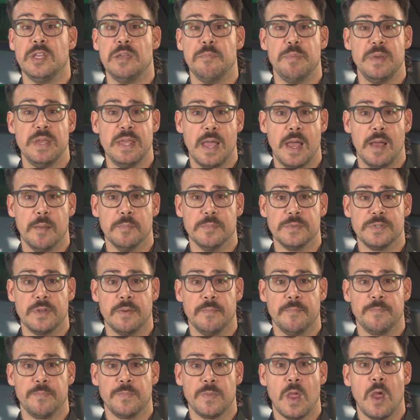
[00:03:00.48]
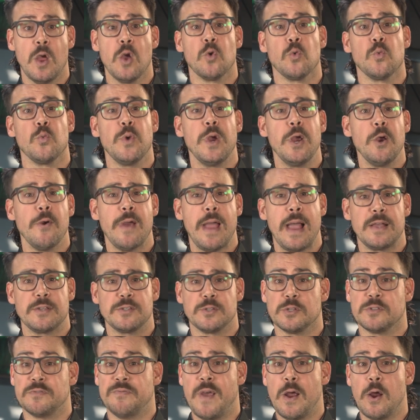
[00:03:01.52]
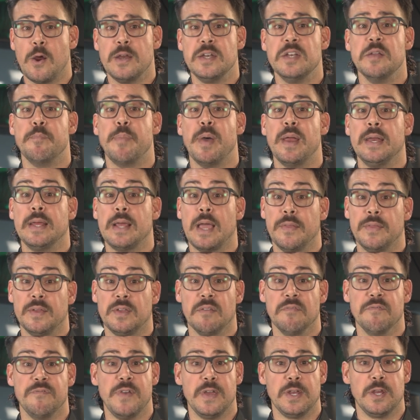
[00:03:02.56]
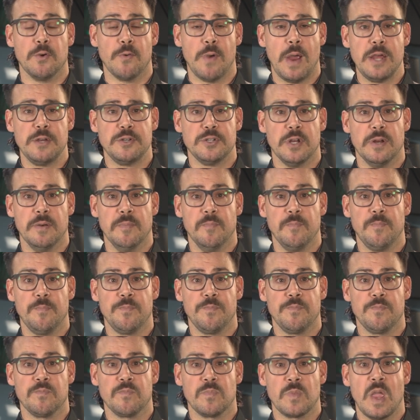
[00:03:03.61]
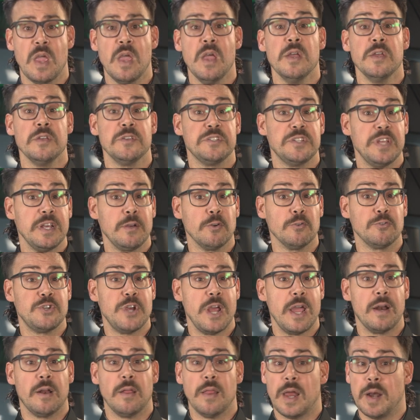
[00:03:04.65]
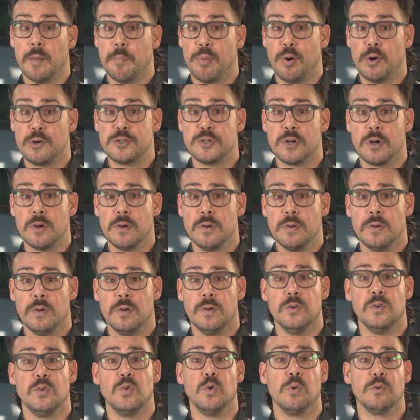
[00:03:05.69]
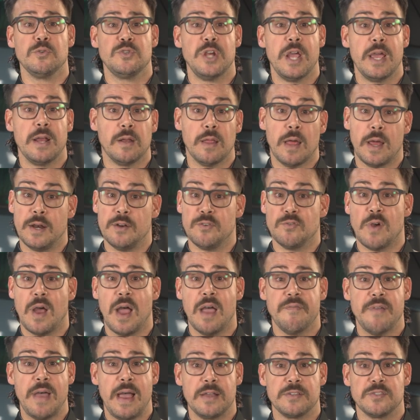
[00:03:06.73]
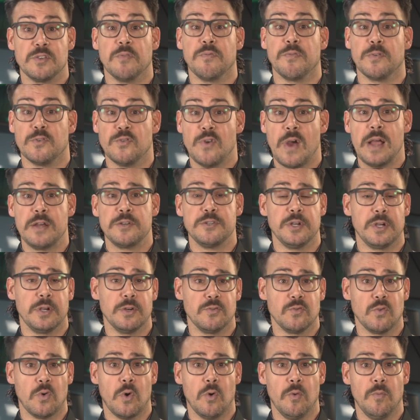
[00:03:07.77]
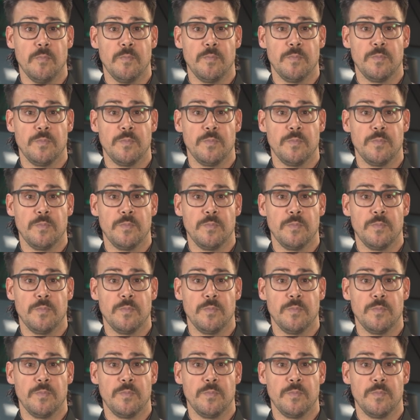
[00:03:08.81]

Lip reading: EPMs. Rear axles vary depending on the configuration. Single channel on a pusher, dual channel on a drive axle for traction control.